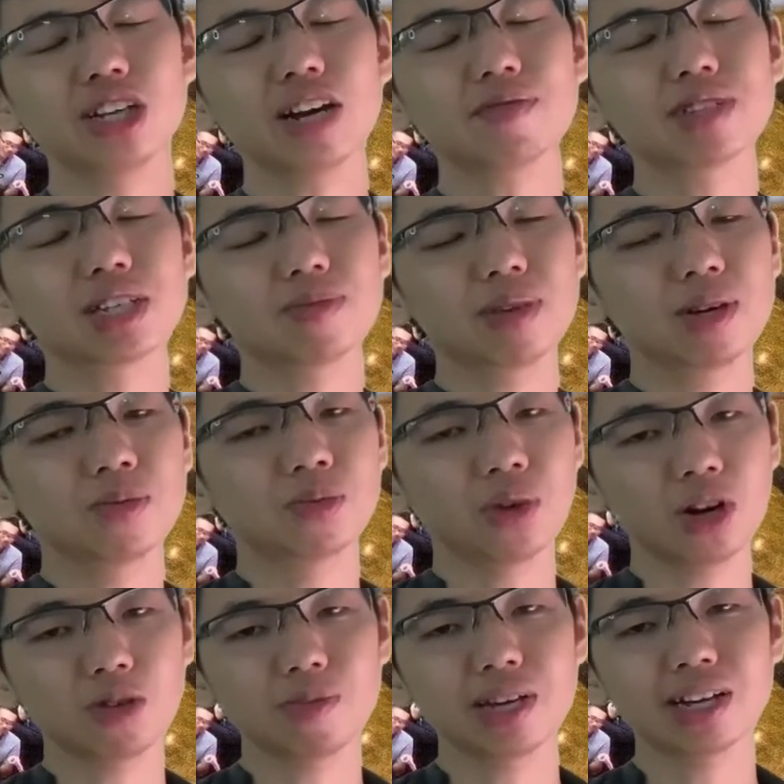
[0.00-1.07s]
The
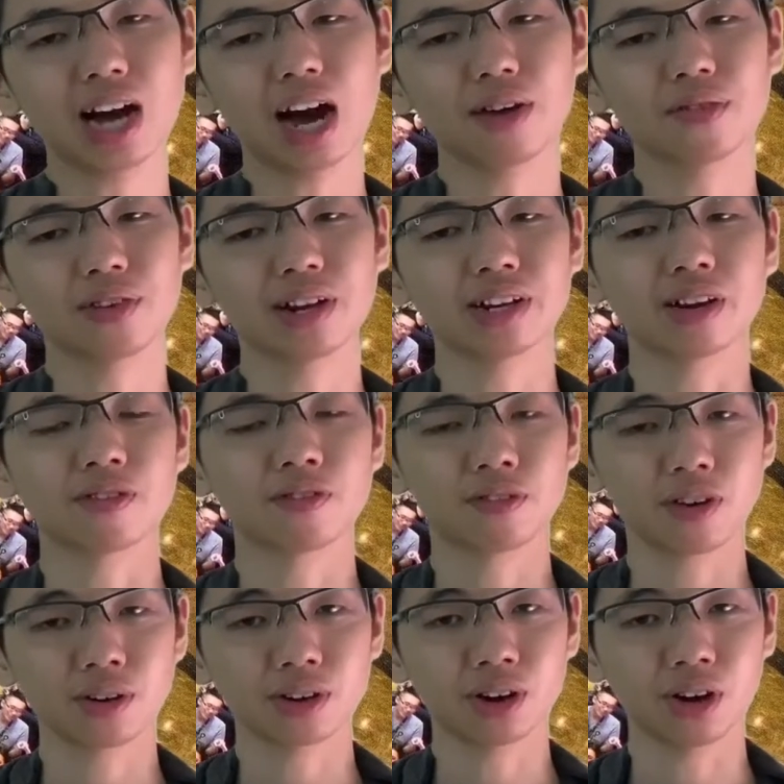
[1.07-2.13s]
GFTV will be covering the
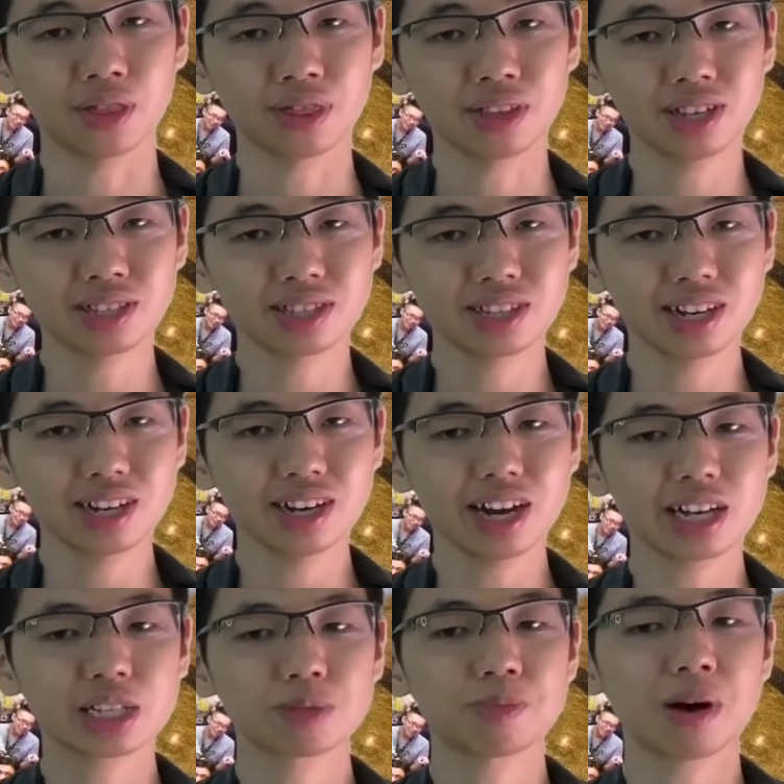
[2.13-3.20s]
FurCon this
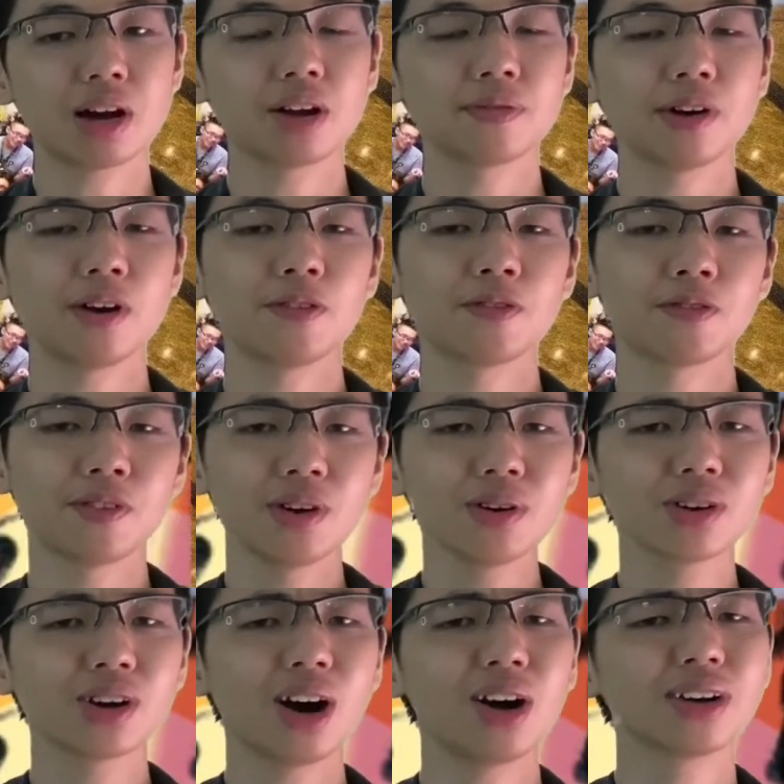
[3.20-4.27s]
year as part of our
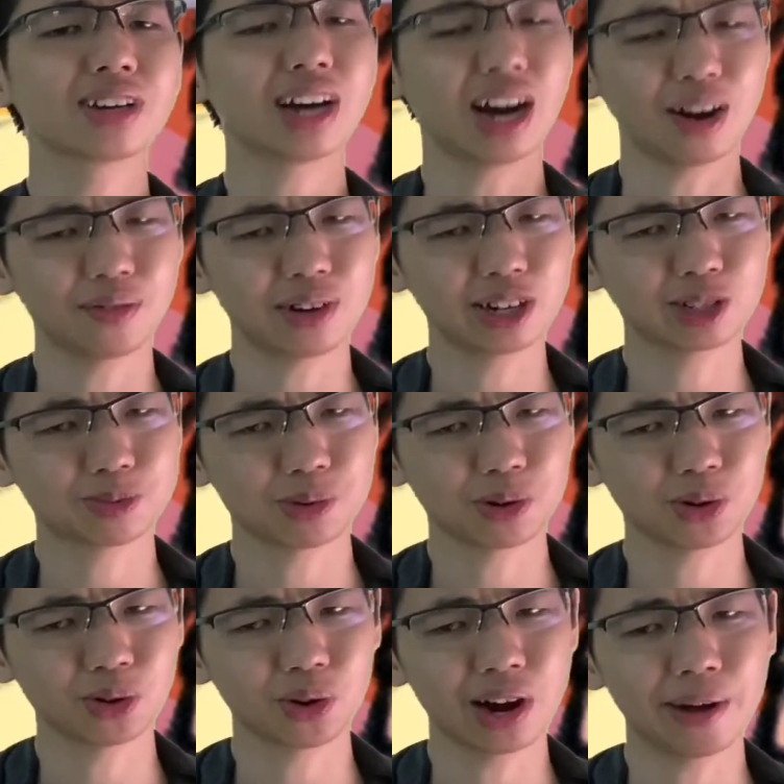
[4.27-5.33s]
FurCon coverage
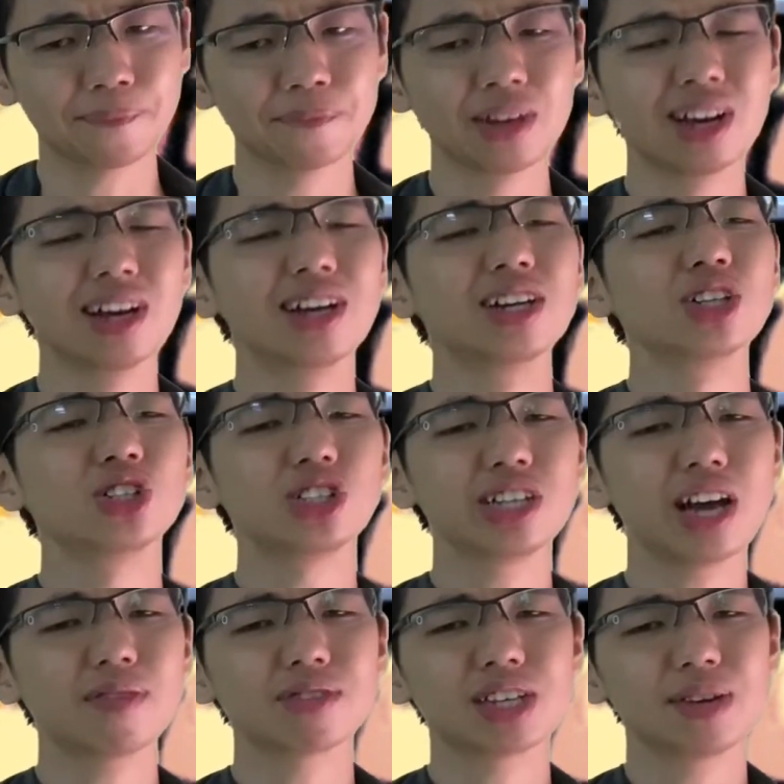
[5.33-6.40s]
program,
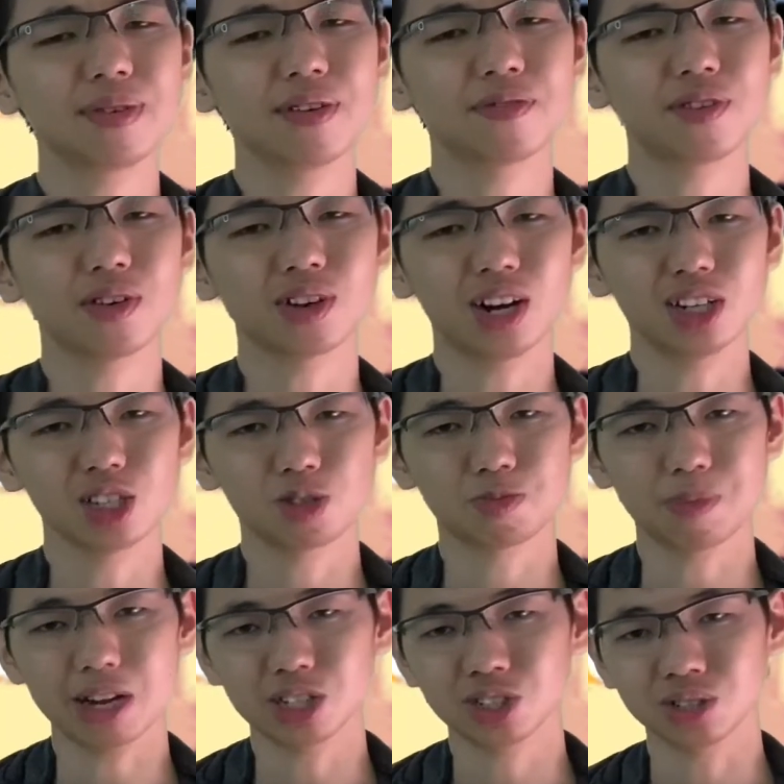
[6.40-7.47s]
GFTV FurCon
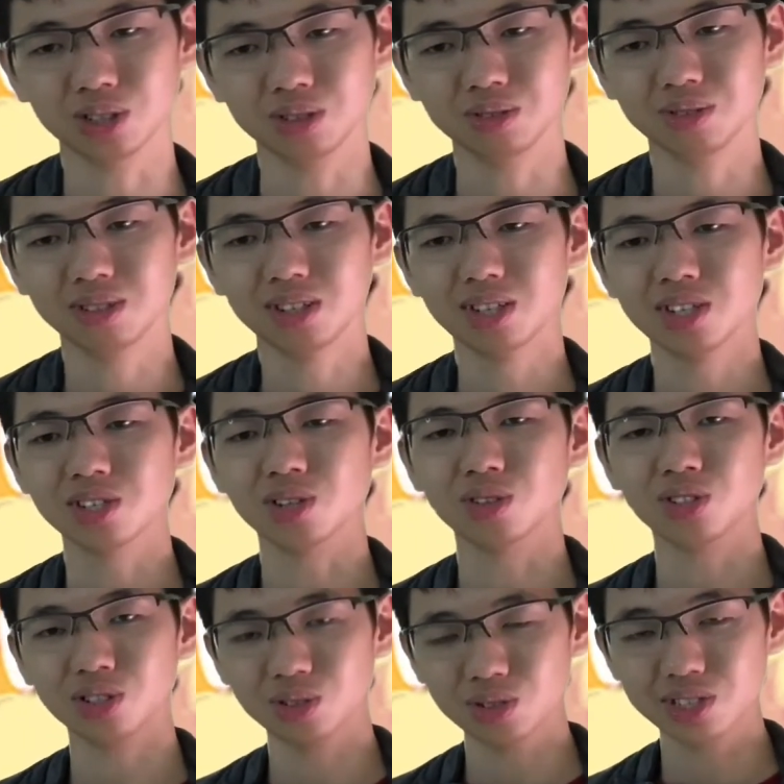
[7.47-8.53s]
Special.
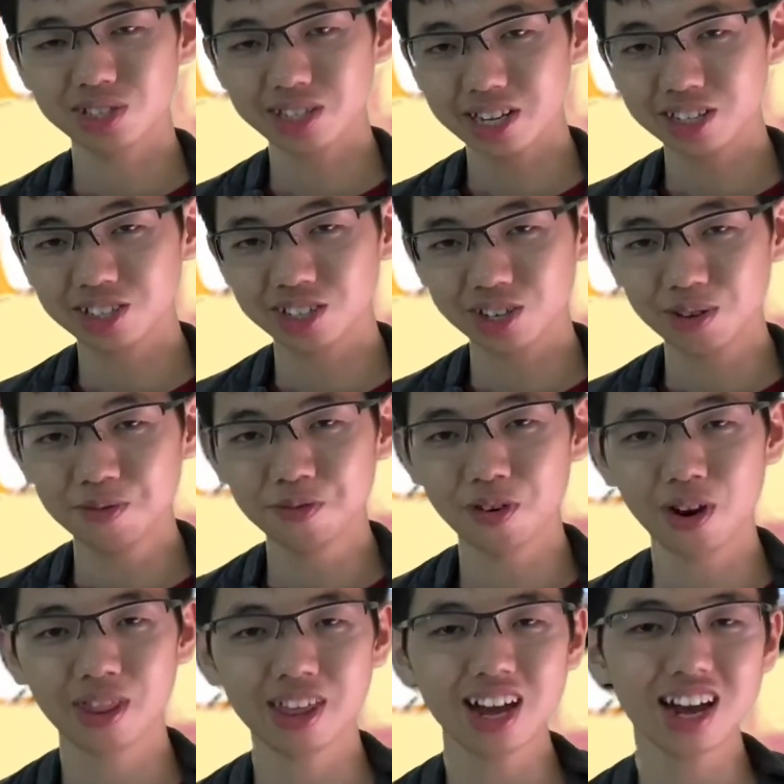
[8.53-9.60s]
So do stay
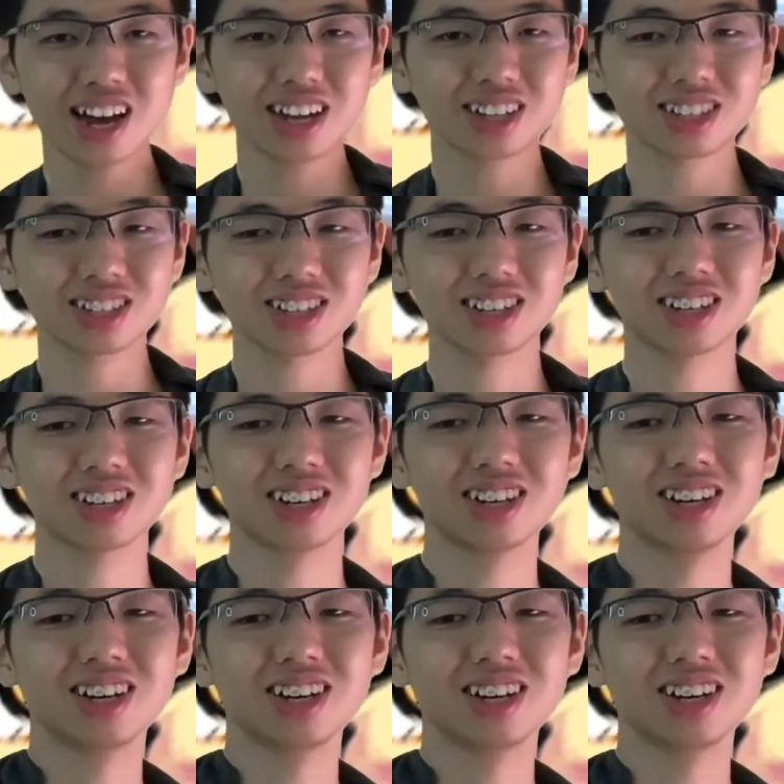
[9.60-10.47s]
tuned for that.